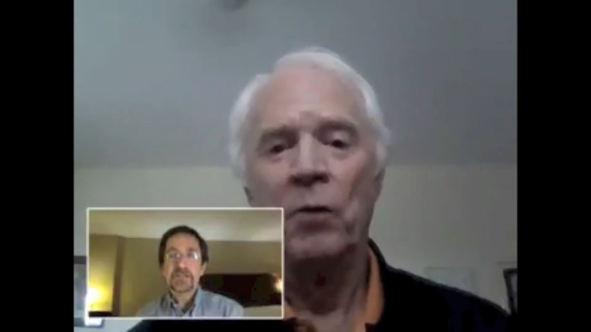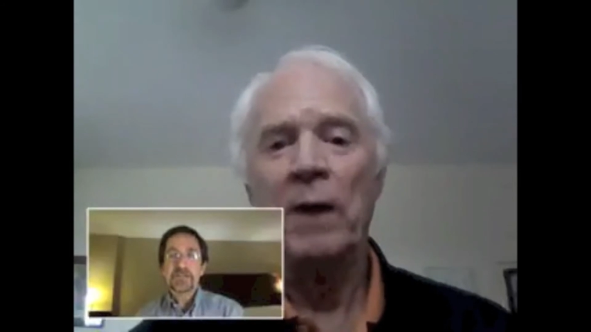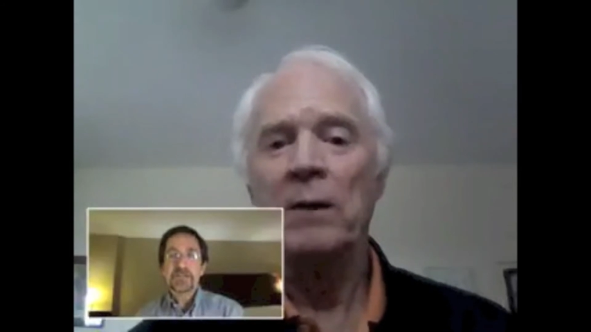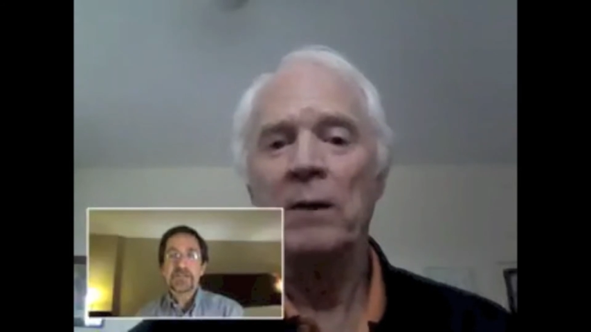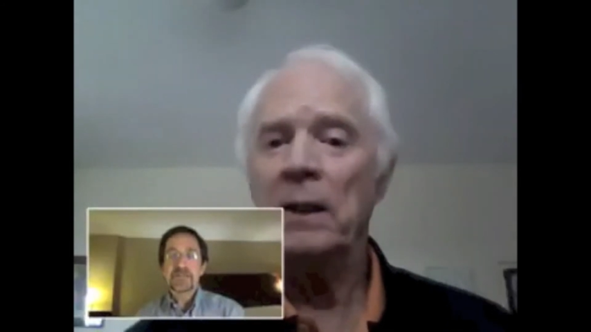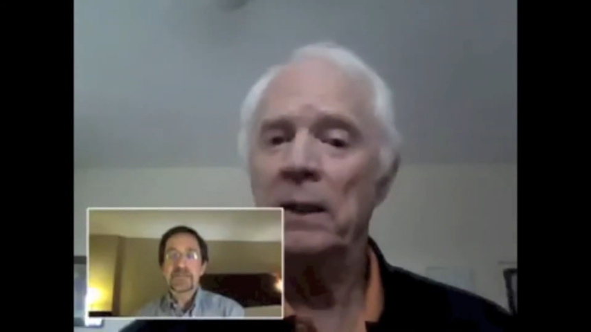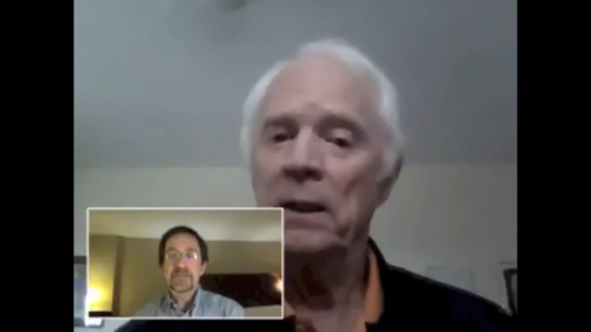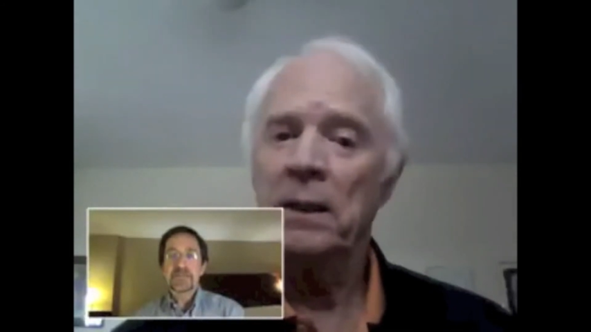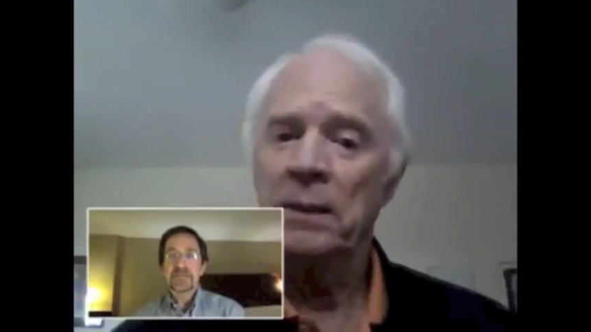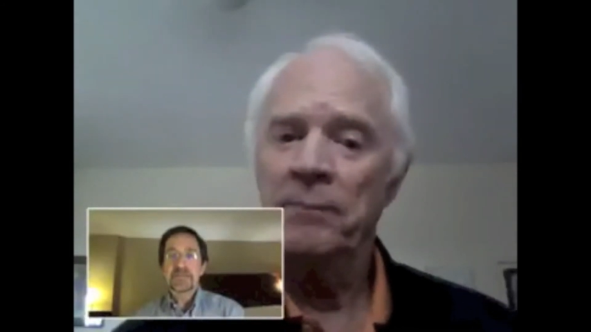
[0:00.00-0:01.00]
Speaker 1: Well,
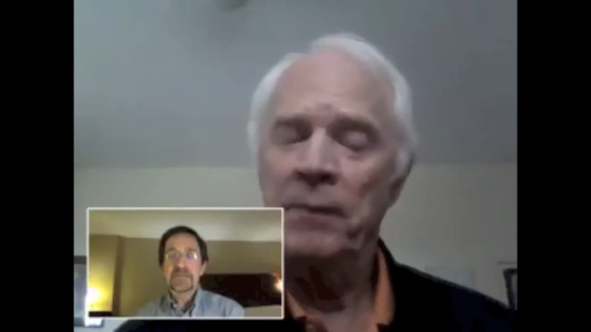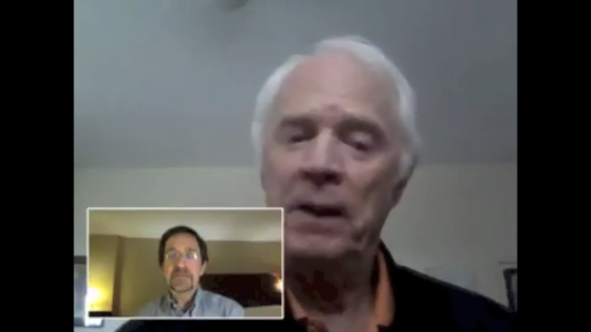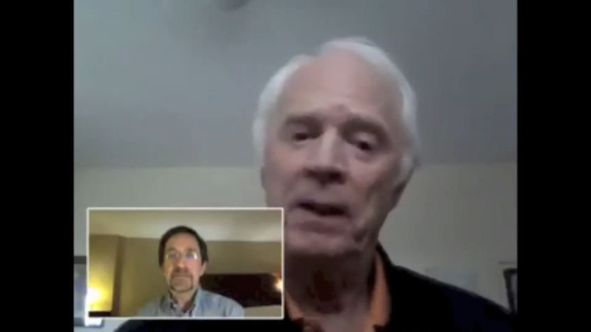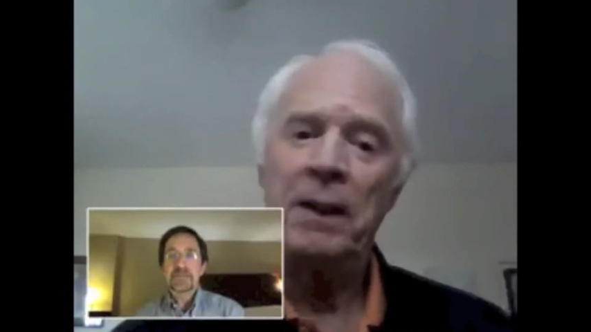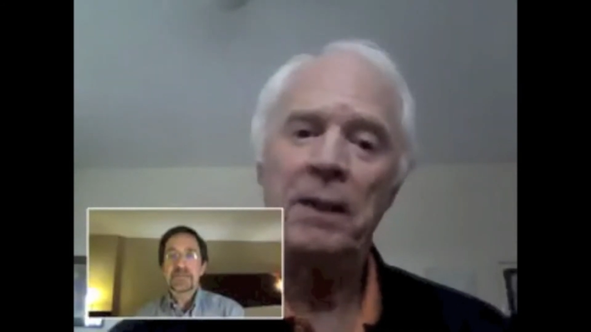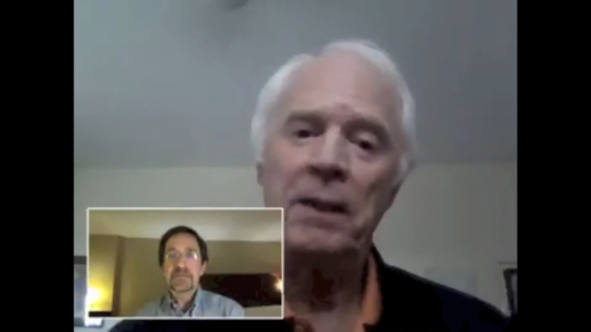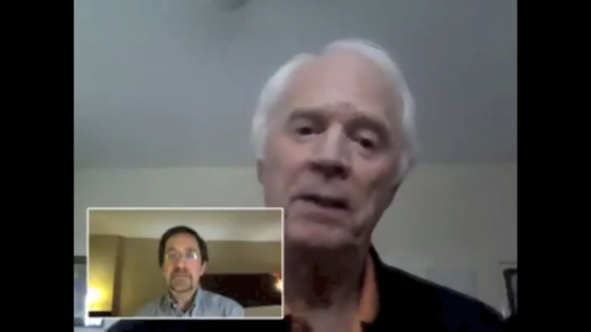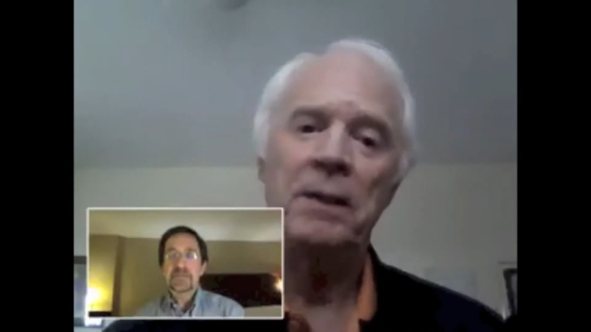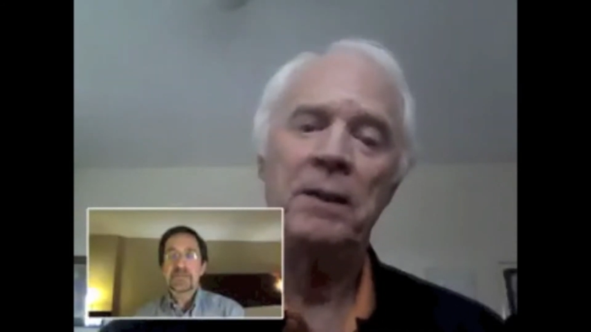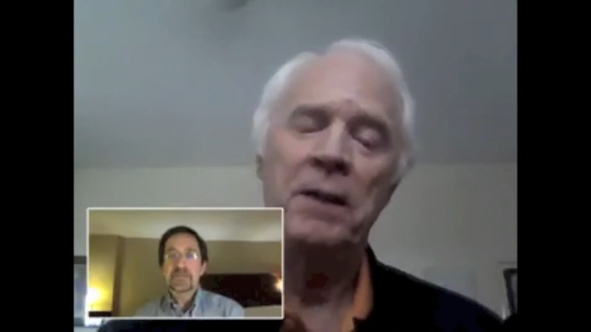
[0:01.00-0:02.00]
um,
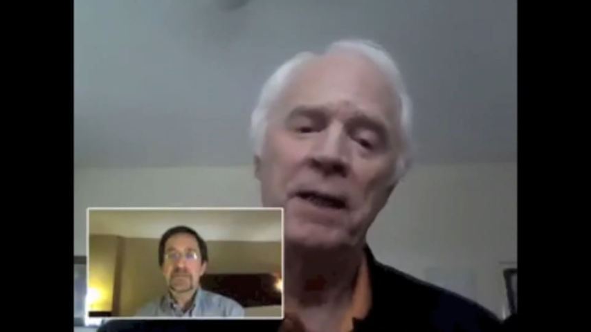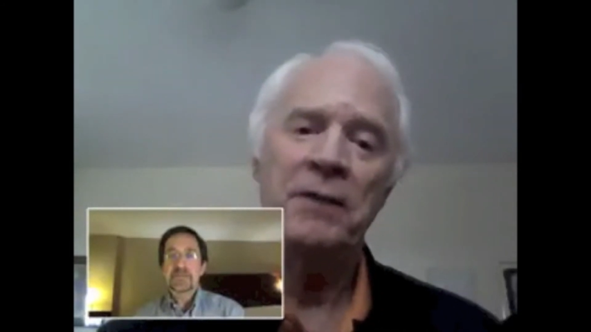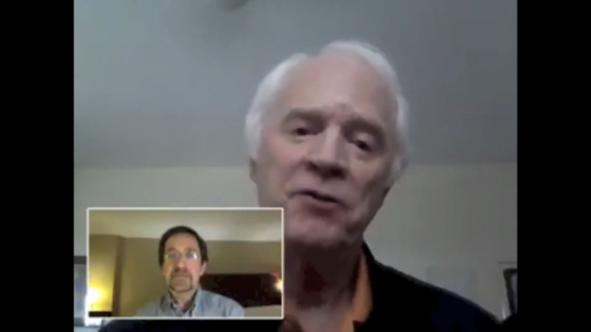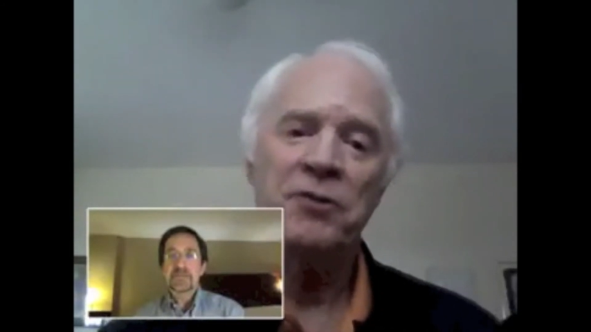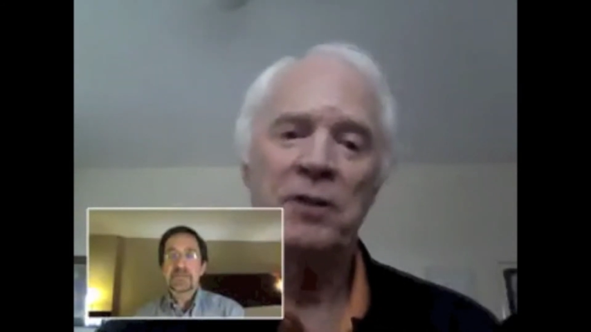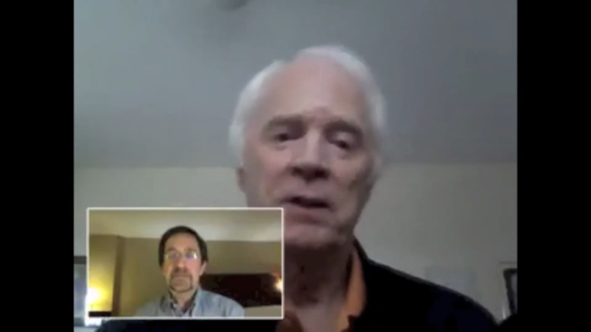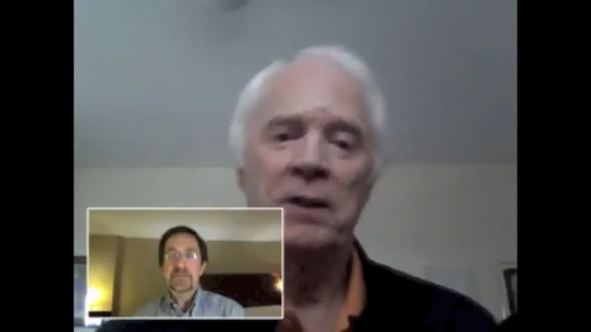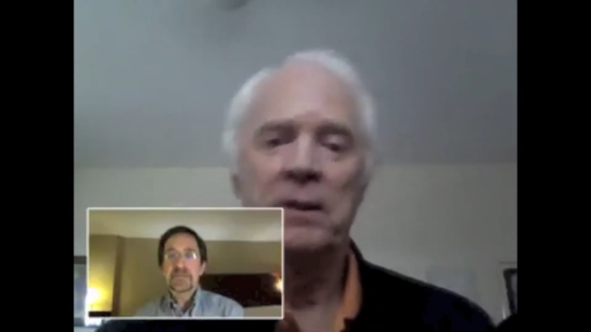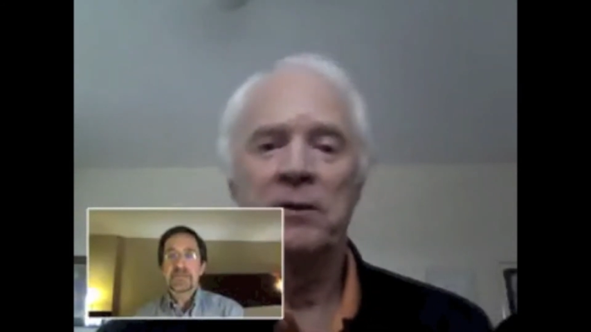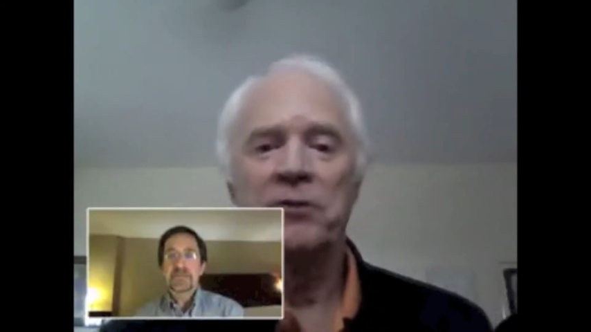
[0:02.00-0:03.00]
Yes,
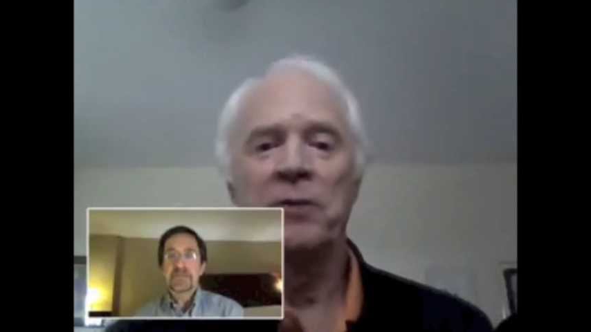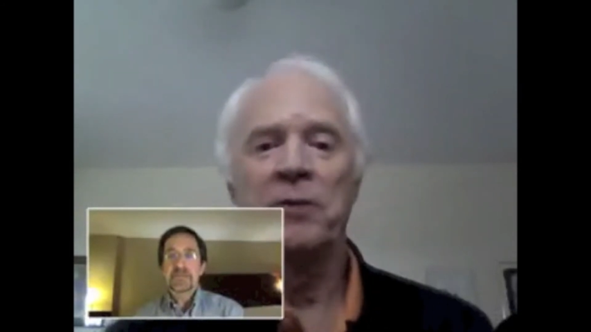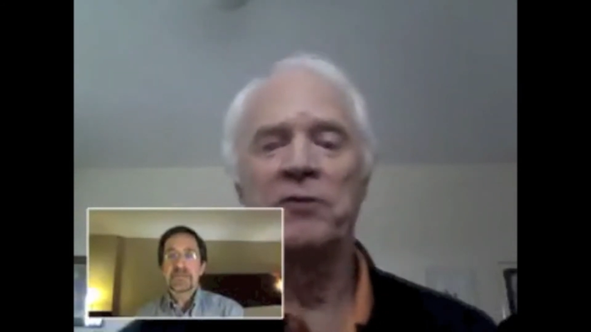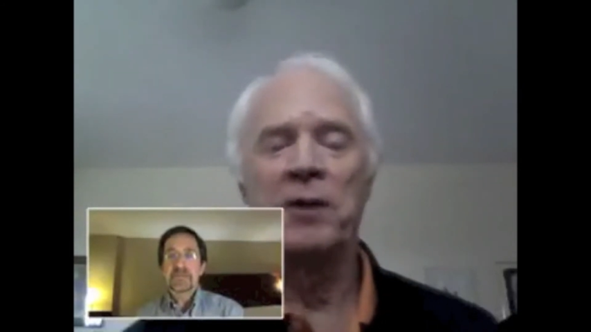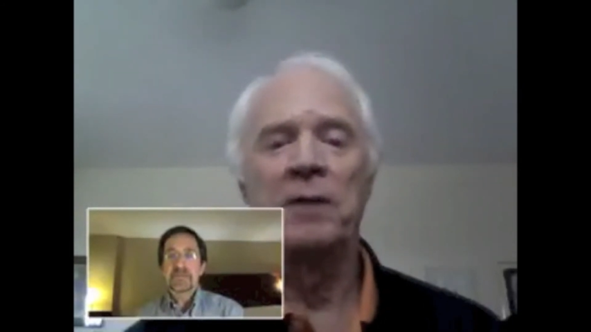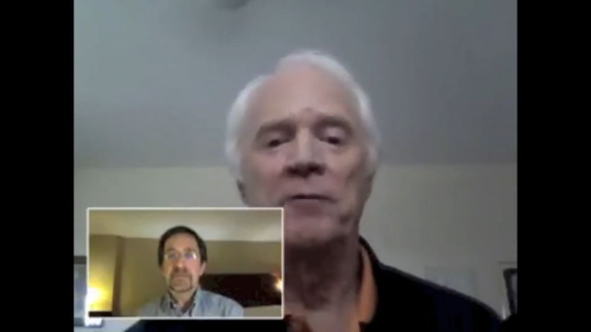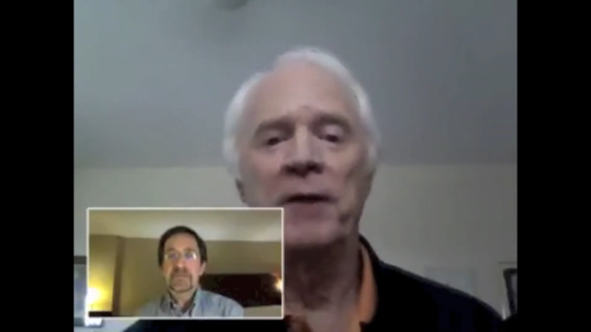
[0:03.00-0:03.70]
uh, to some extent.